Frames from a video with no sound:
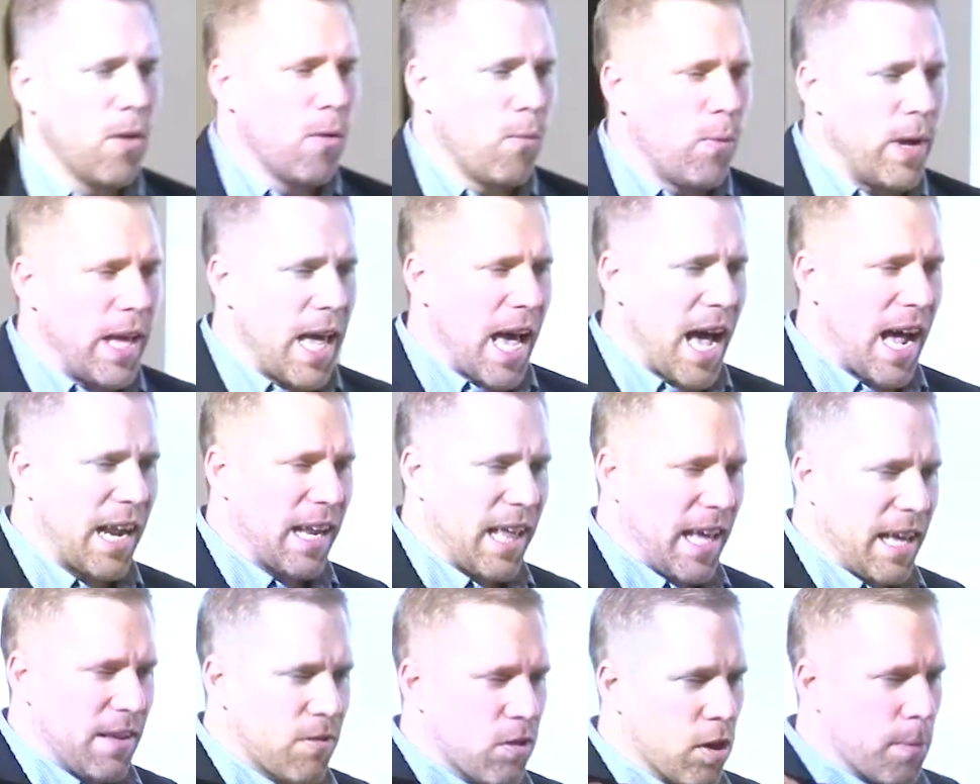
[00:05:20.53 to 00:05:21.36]
we had
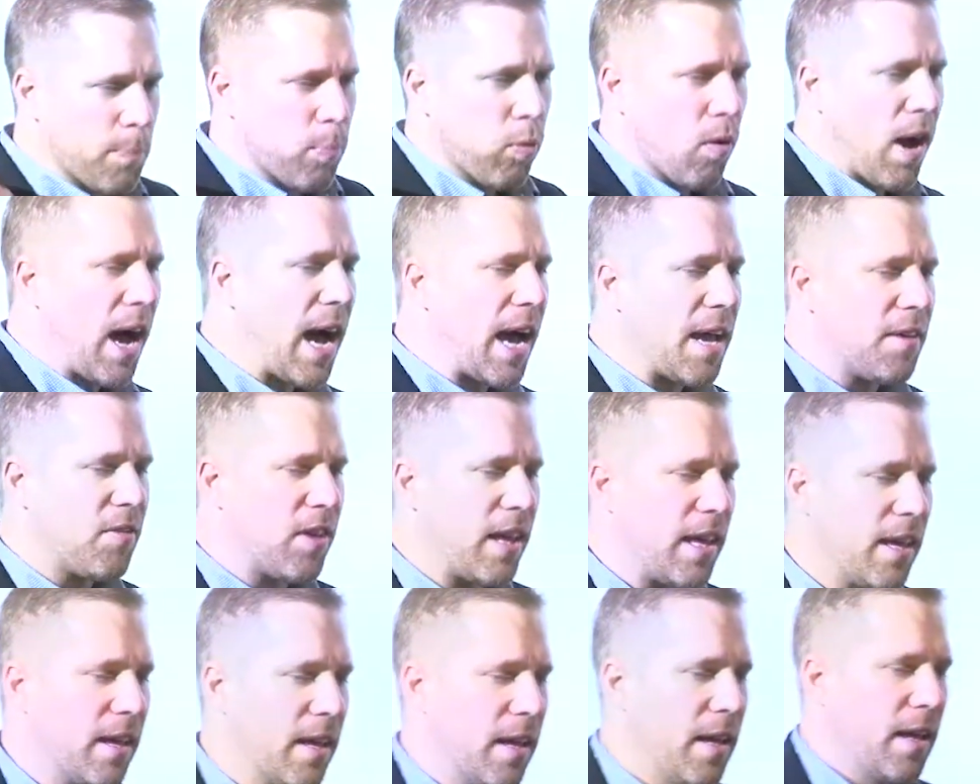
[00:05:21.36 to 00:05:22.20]
a
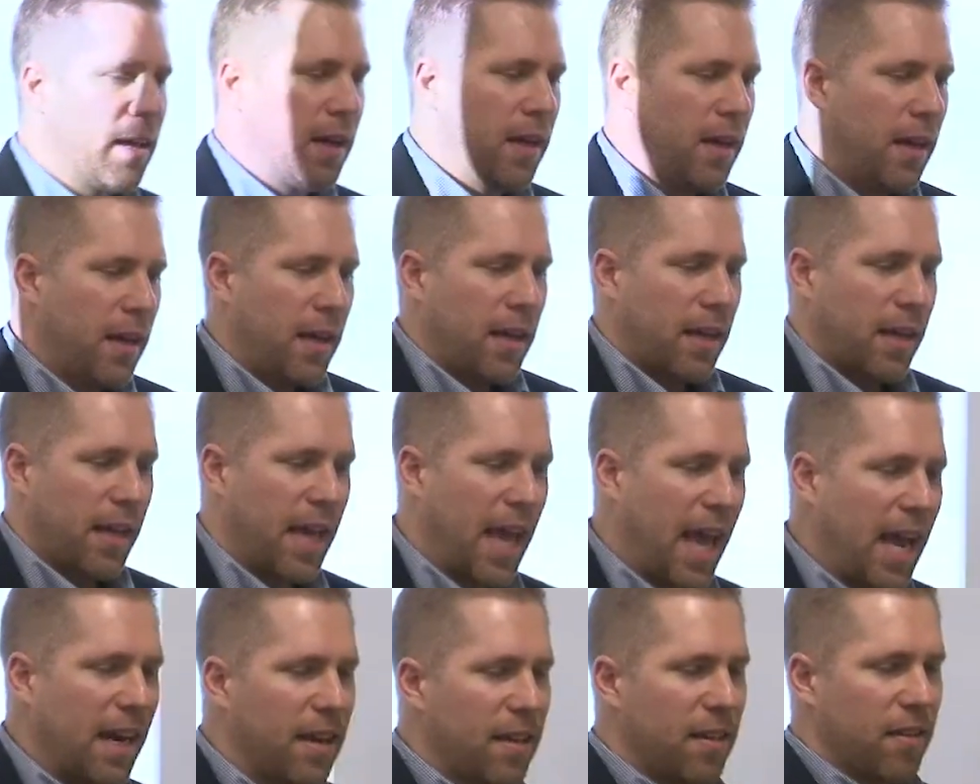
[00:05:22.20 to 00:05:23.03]
surprising
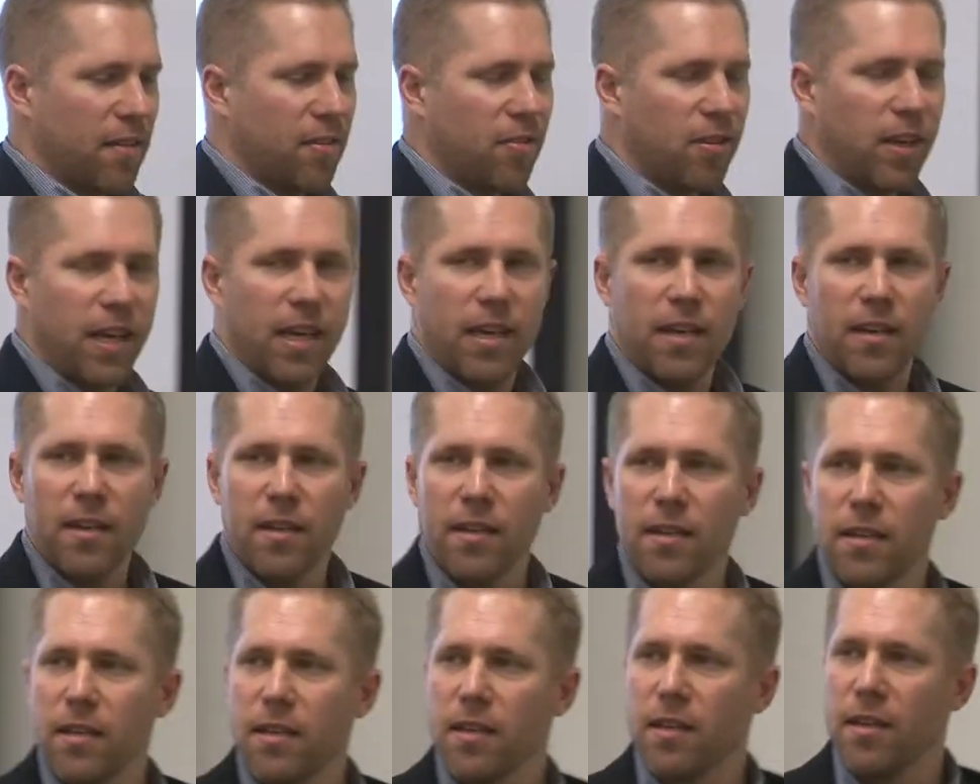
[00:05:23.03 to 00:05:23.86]
candidacy
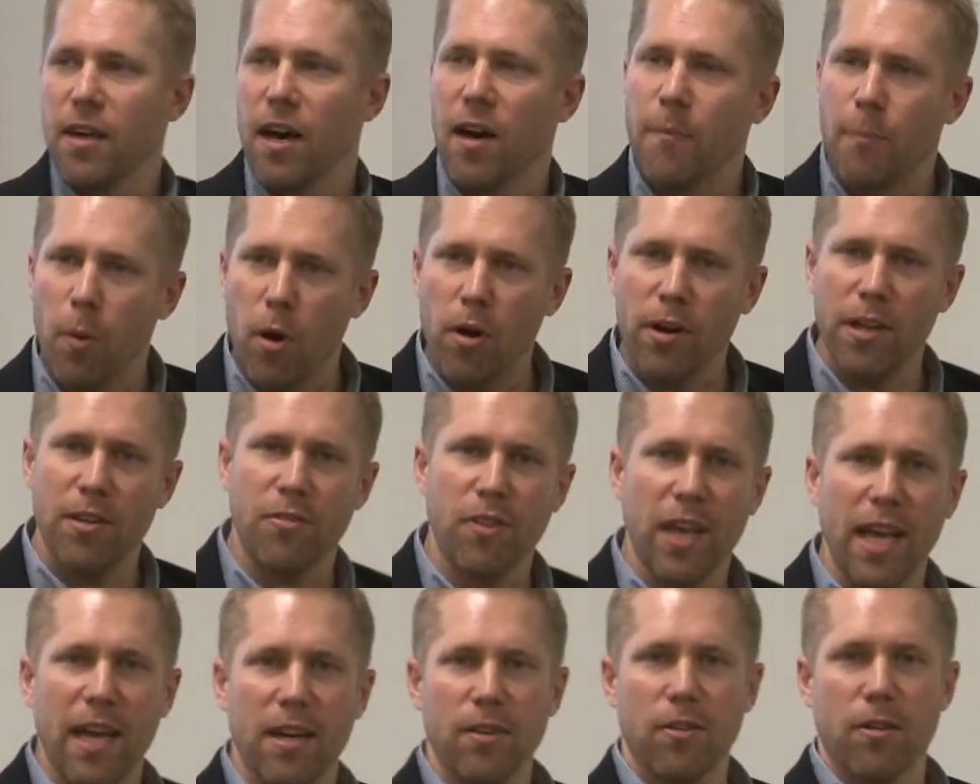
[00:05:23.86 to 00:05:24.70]
of Bernie
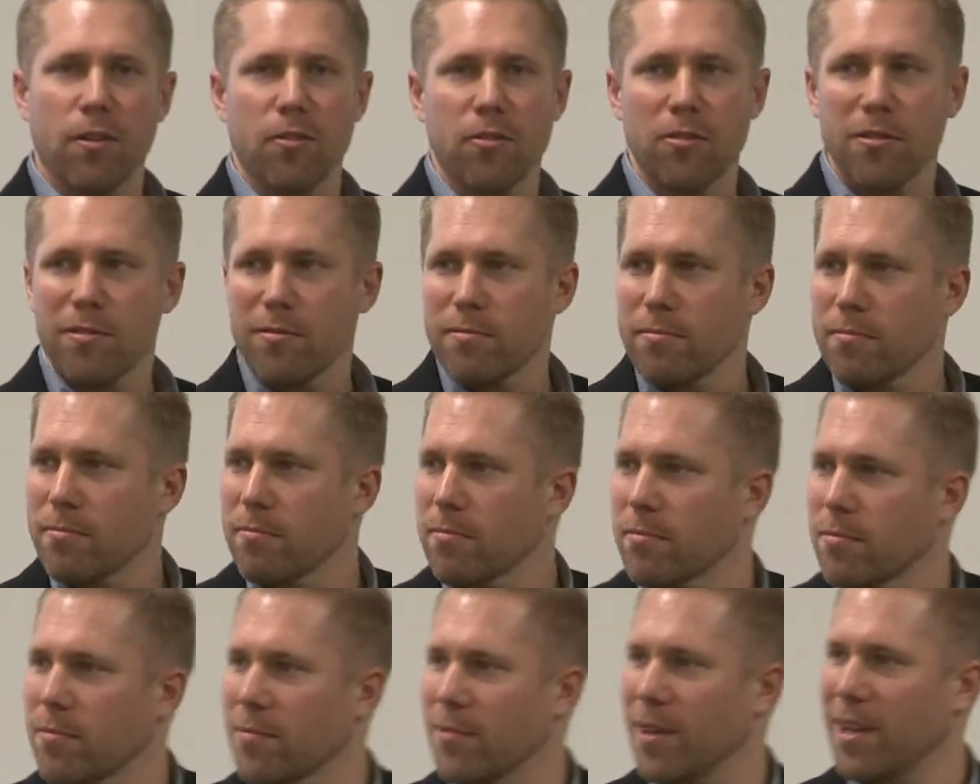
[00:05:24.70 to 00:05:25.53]
Sanders,
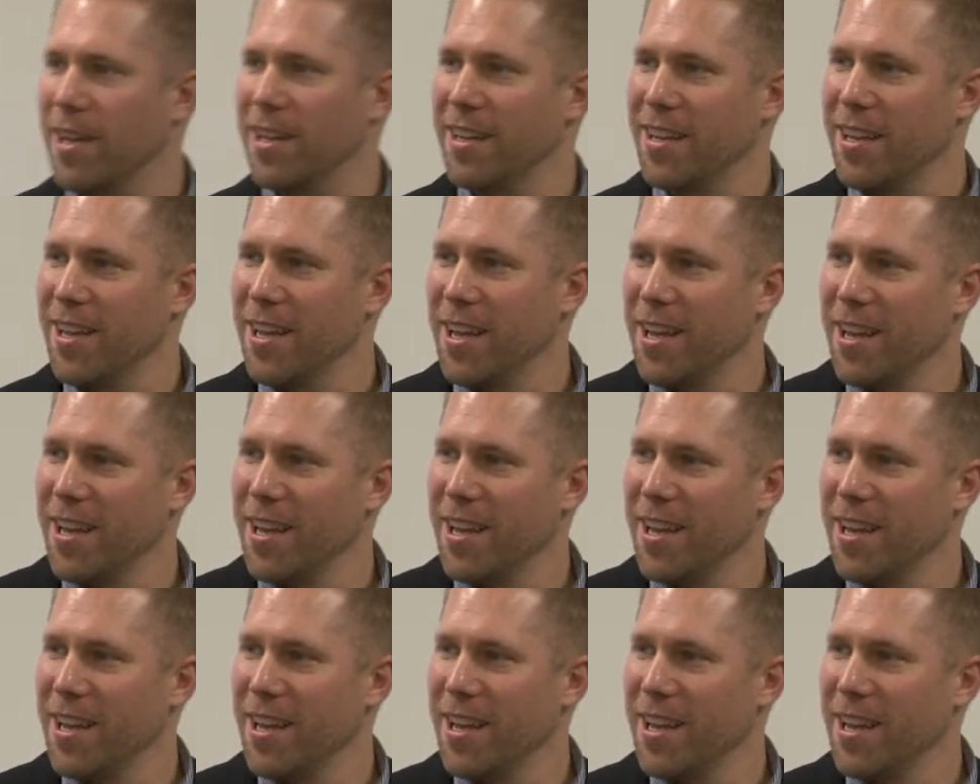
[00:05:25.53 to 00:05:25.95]
right?